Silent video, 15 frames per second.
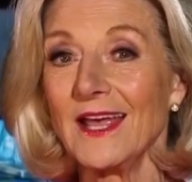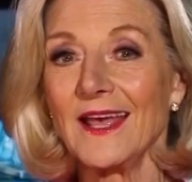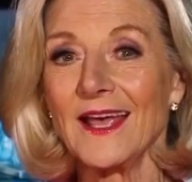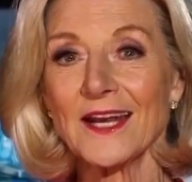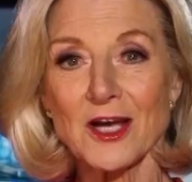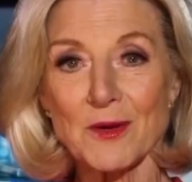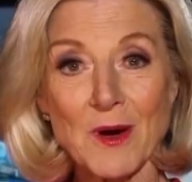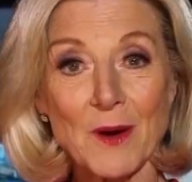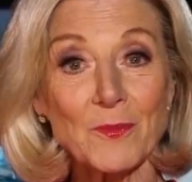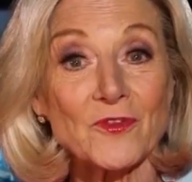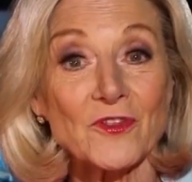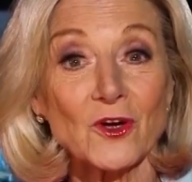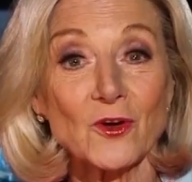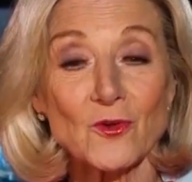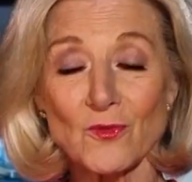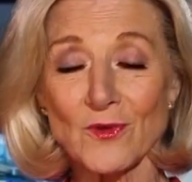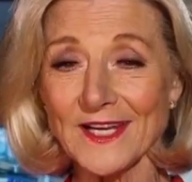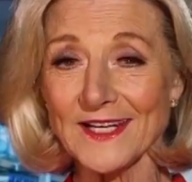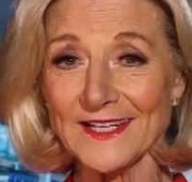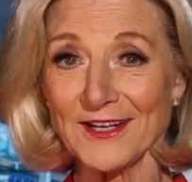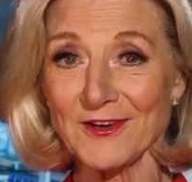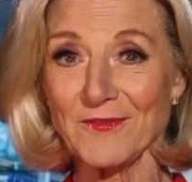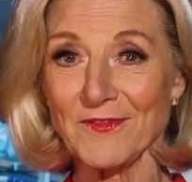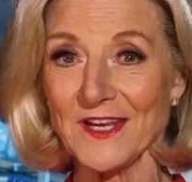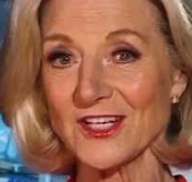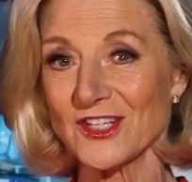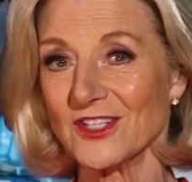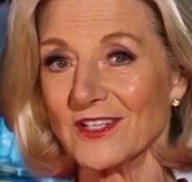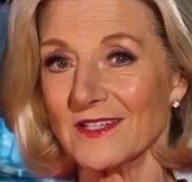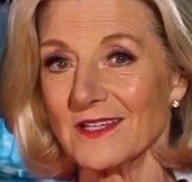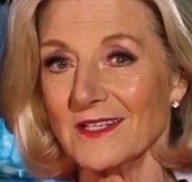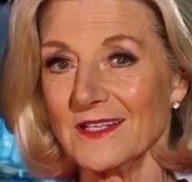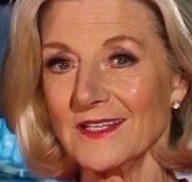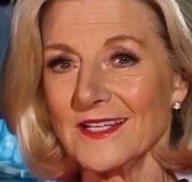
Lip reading: and come up with a great innovation.